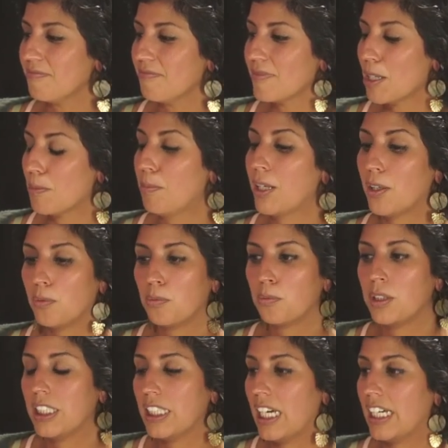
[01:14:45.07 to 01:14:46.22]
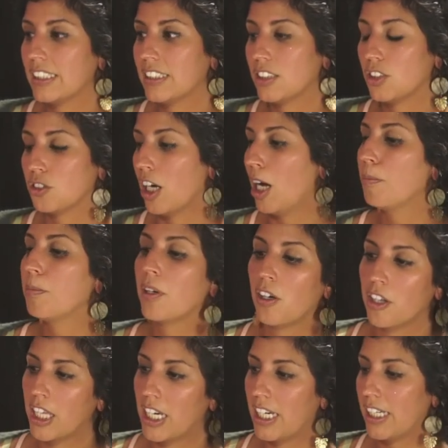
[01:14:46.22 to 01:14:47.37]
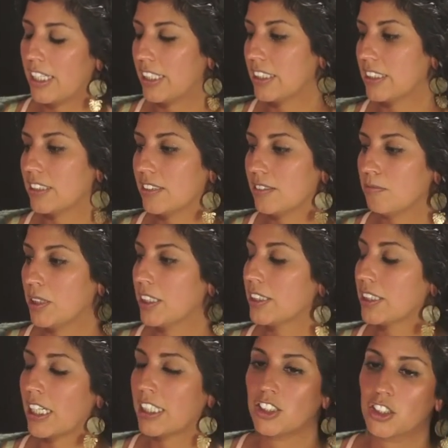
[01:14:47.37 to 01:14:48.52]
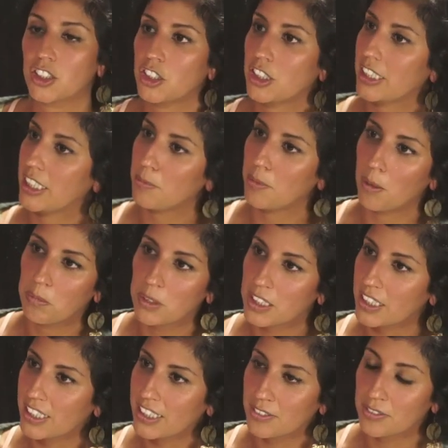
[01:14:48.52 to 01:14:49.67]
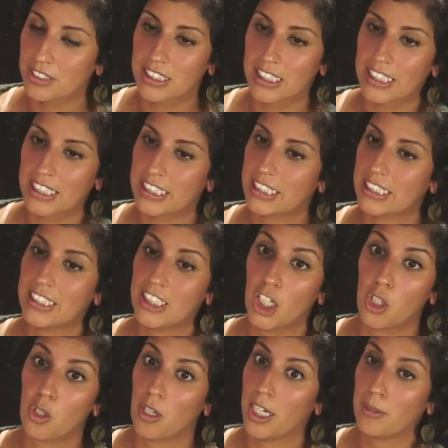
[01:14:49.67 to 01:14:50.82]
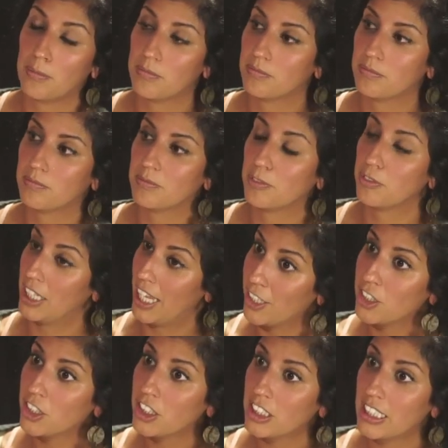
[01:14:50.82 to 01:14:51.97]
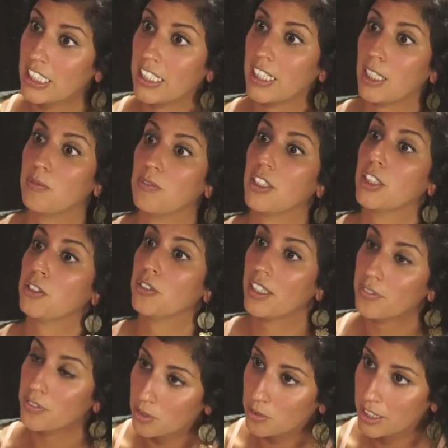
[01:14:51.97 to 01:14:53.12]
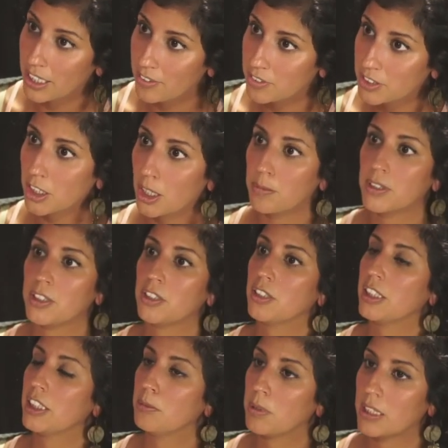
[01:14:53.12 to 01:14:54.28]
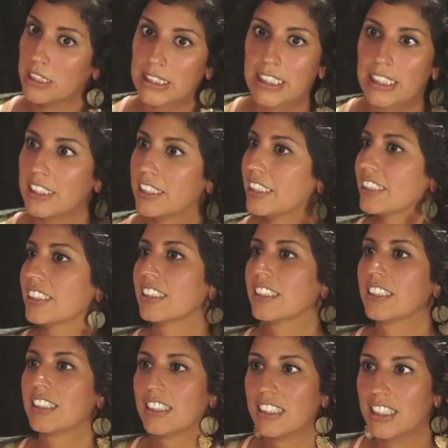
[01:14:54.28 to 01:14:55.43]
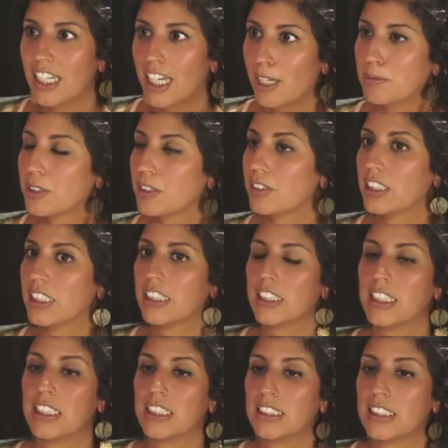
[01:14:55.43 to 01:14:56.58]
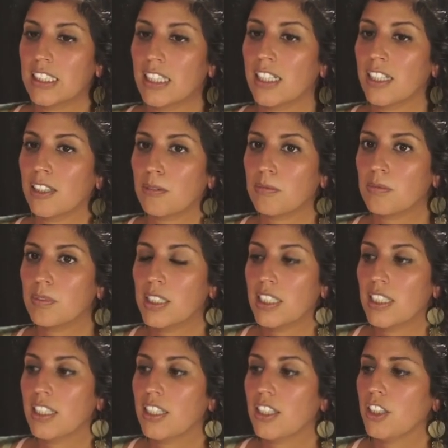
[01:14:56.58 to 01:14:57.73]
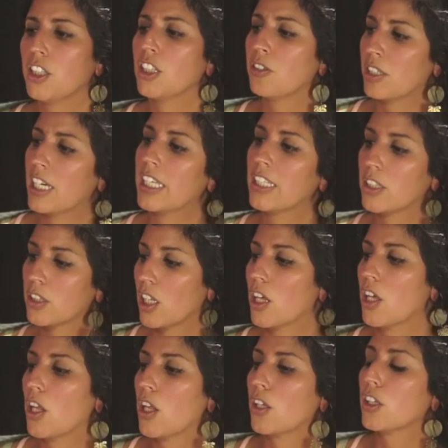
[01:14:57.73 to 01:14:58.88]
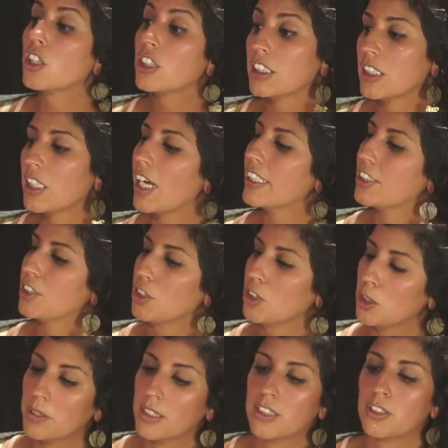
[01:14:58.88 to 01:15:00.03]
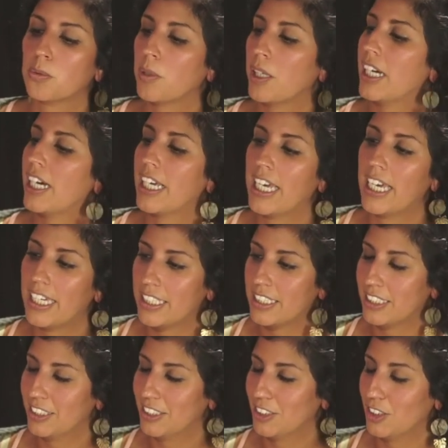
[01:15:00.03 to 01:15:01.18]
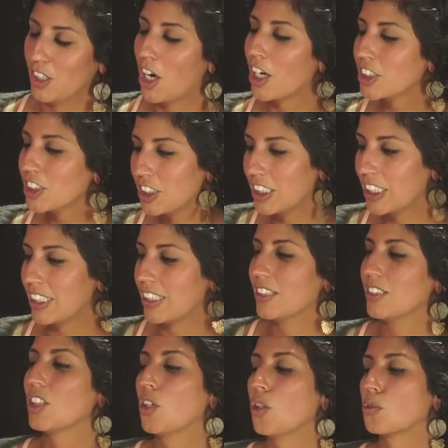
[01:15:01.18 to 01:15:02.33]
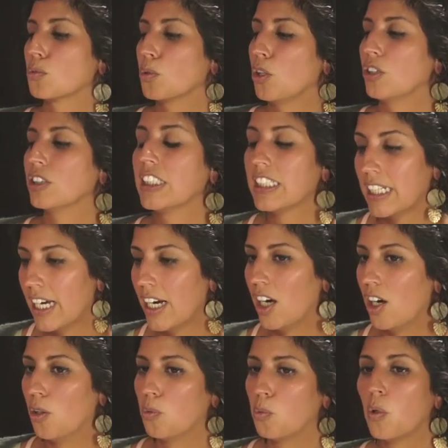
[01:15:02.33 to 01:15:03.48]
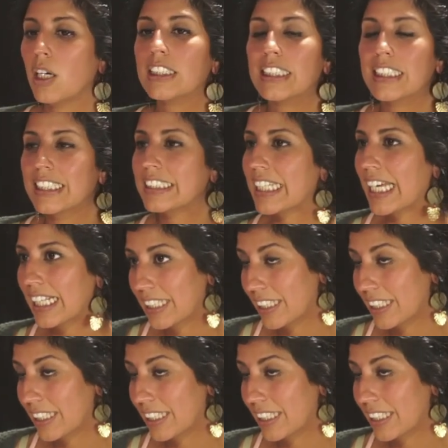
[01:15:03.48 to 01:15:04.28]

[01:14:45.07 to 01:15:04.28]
But we had to drop all that because I just couldn't keep up with it. It was like, yo, I'm flattered, and I'm very grateful we have this opportunity, but it's killing us. Yeah. Absolutely killing us. You know, and I learned a lot, too, because the way I had launched it and rolled it out wasn't exactly